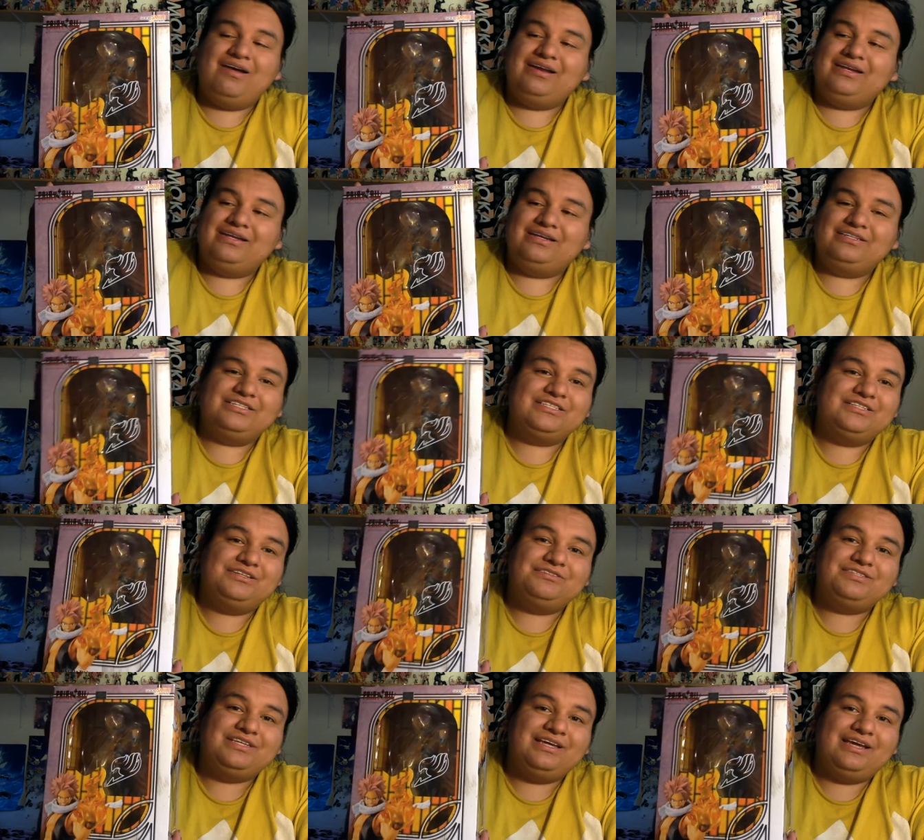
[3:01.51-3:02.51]
I need just
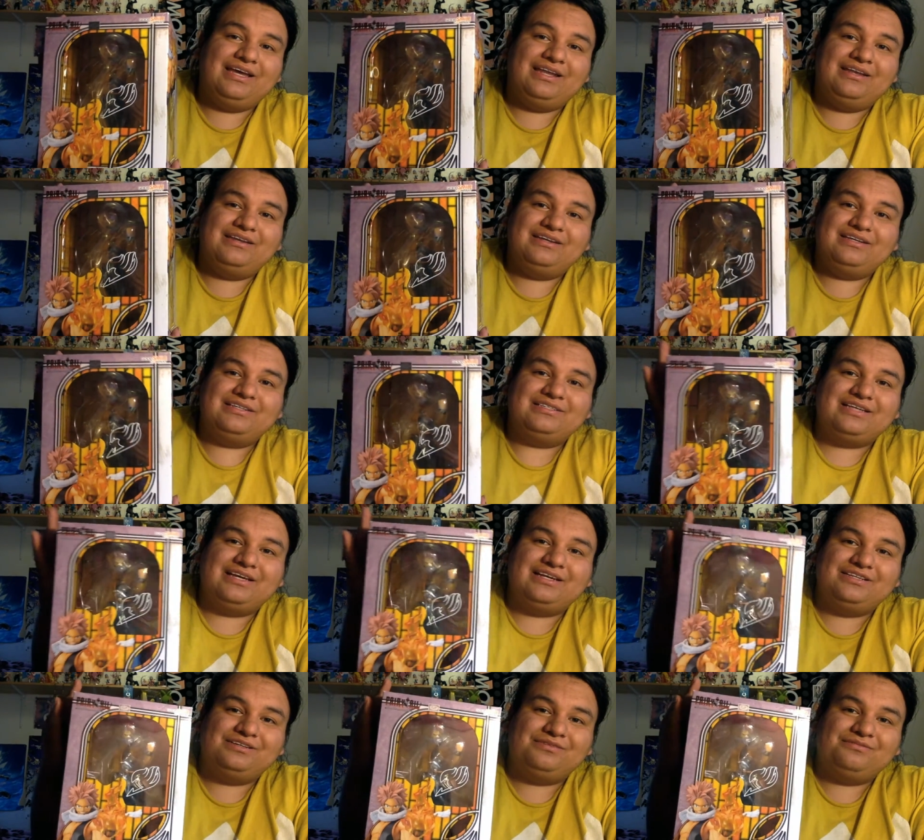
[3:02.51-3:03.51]
Lucy again because I
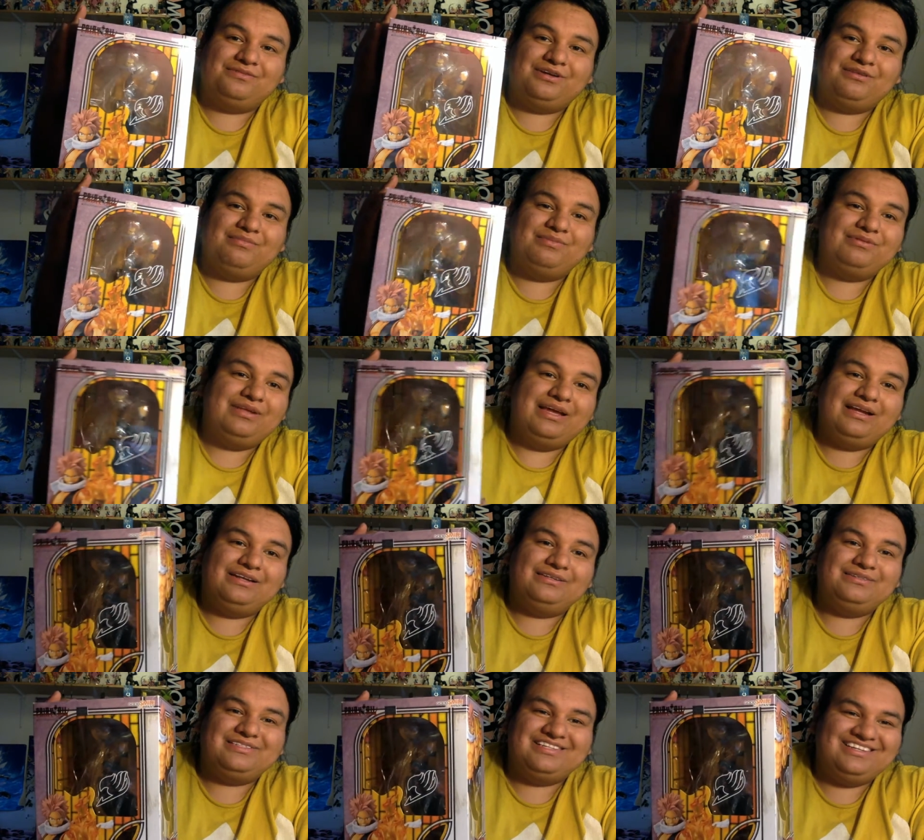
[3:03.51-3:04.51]
don't want to bootleg
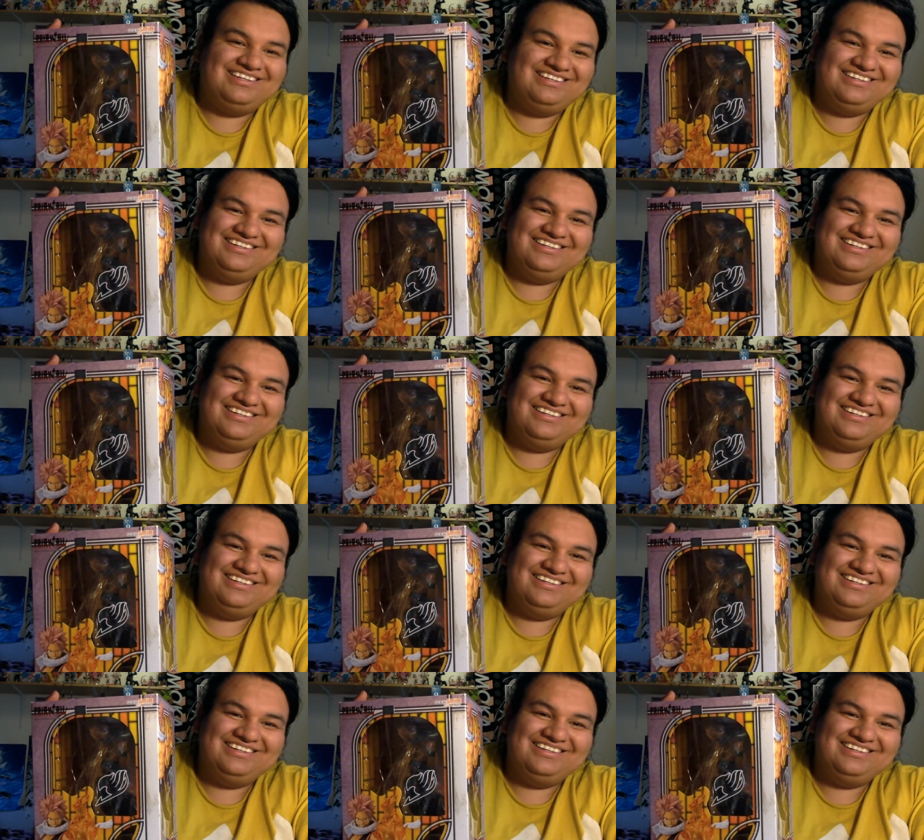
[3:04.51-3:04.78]
Lucy.